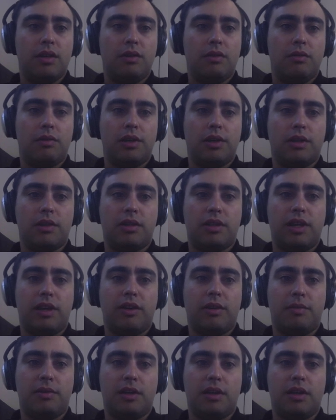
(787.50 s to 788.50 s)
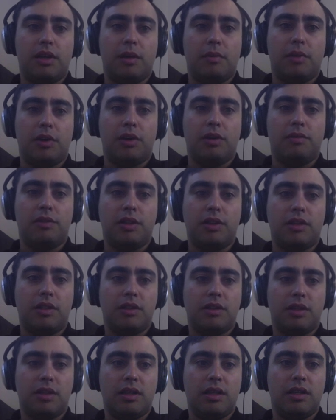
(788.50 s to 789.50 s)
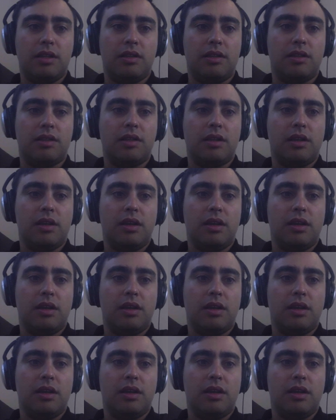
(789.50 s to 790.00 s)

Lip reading: We can scale up the number of instances.